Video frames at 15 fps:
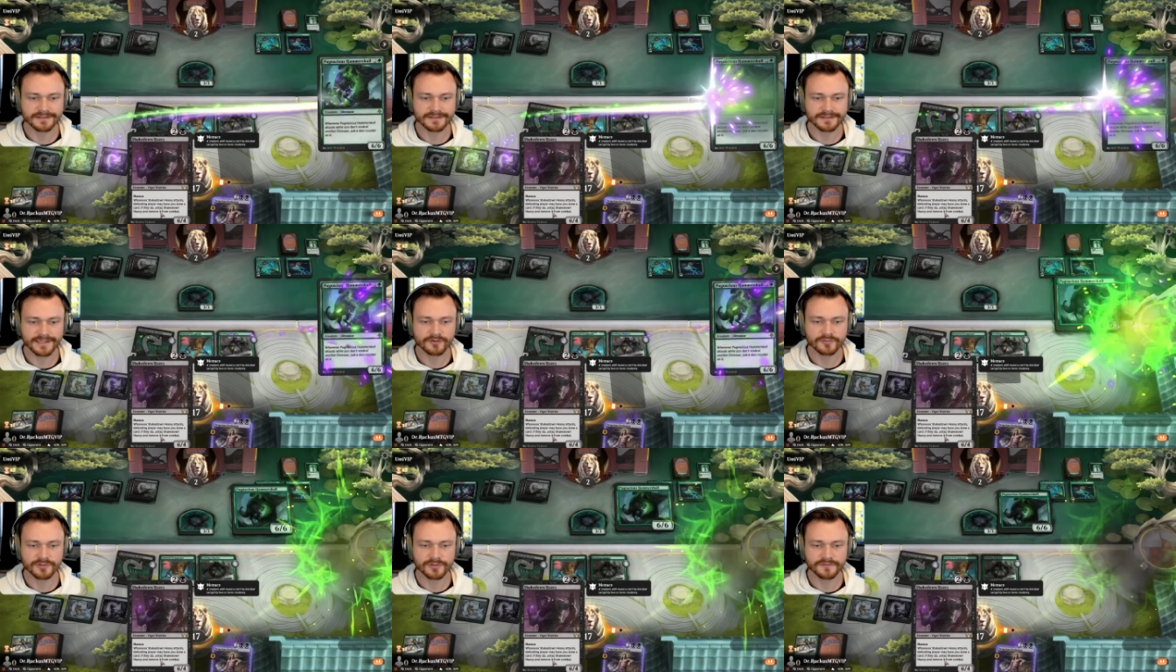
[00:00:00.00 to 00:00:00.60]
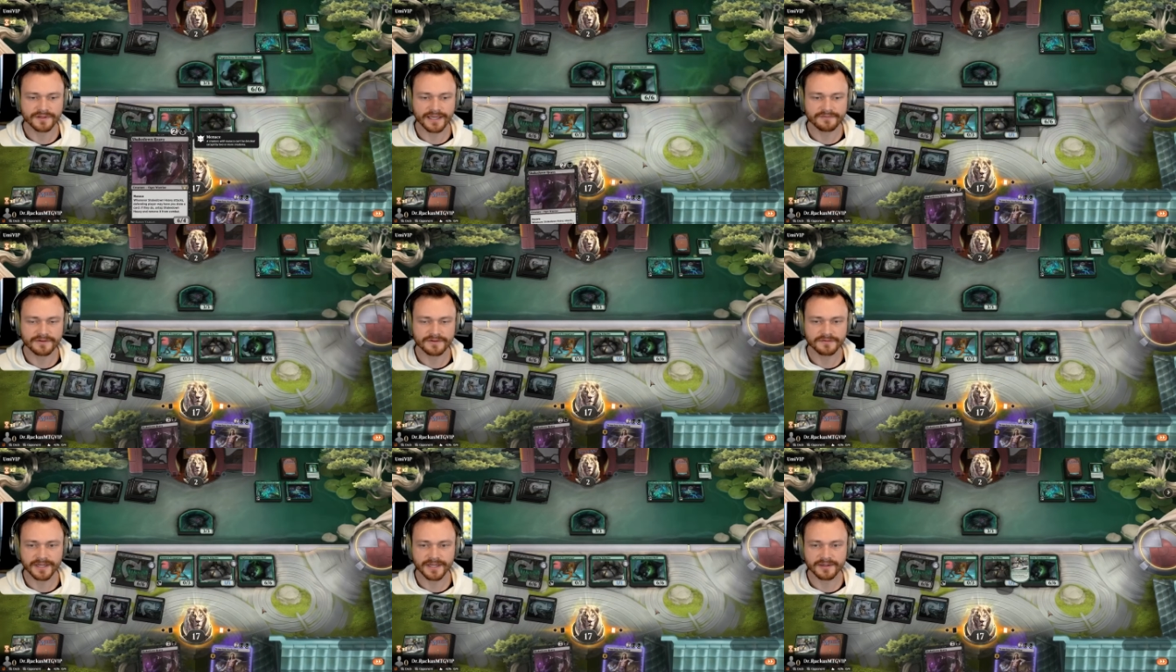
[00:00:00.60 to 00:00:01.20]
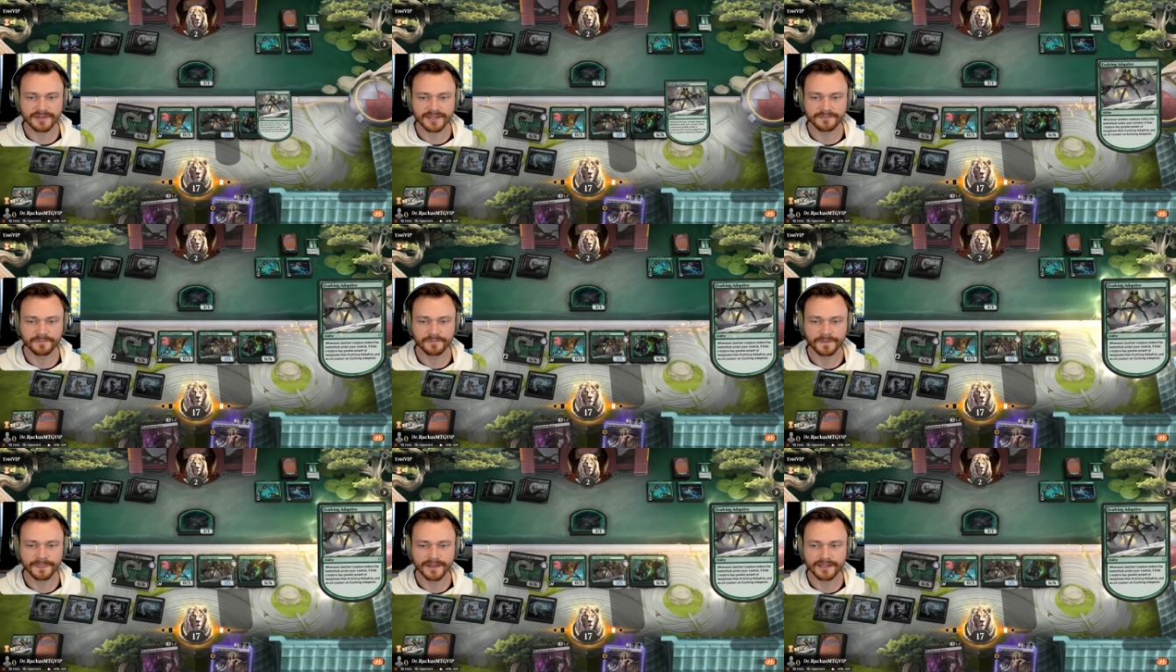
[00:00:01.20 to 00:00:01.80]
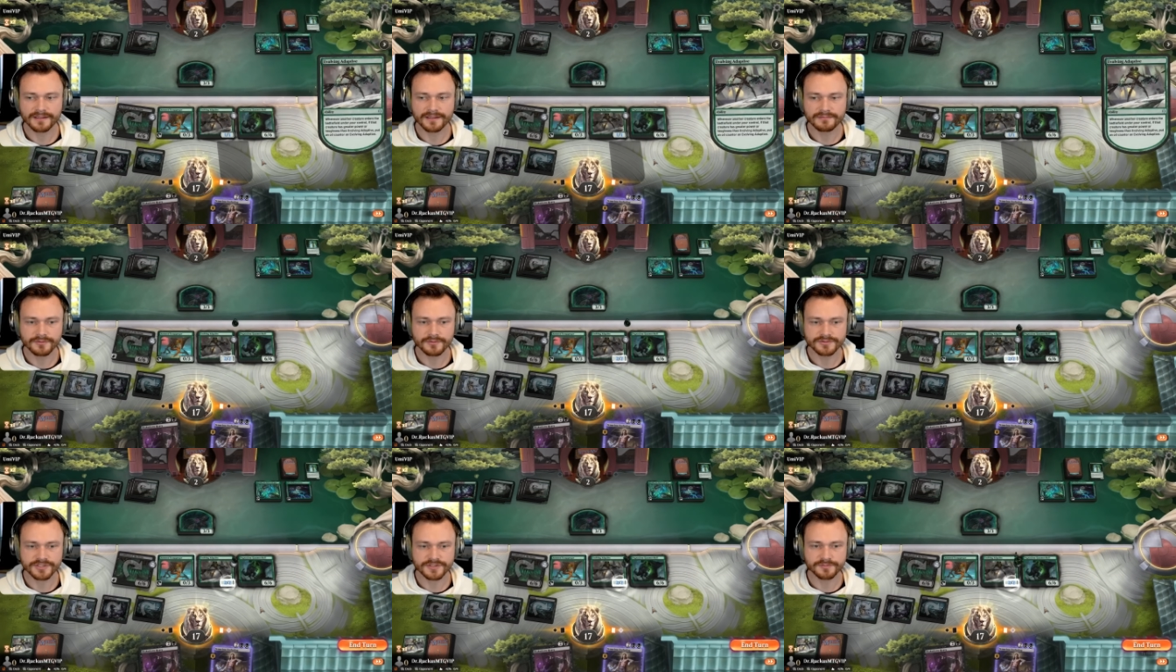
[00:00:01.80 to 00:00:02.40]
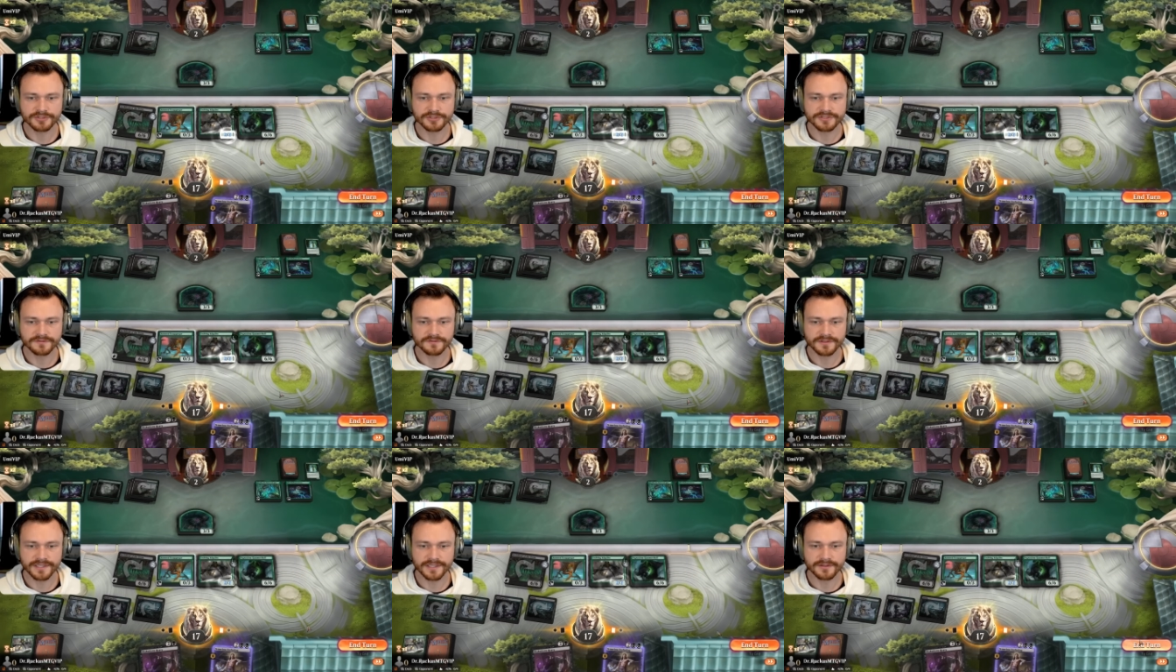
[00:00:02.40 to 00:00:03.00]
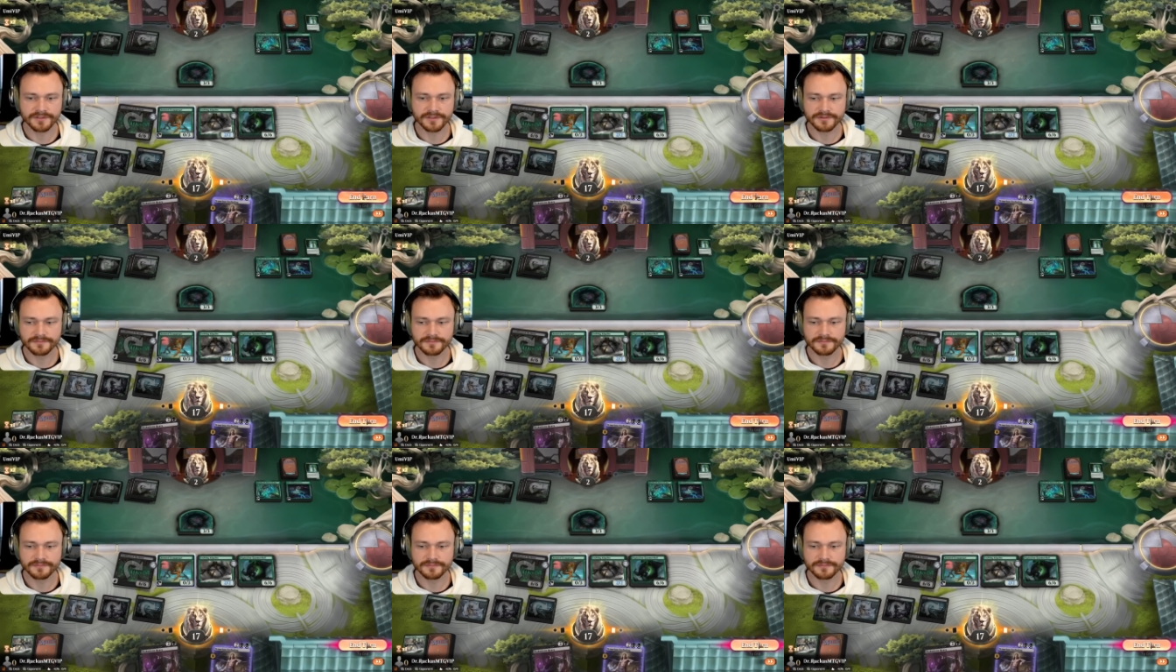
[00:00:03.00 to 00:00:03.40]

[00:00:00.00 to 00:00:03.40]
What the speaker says: they can remove the heavy from combat. But we're just pushing for lethal here.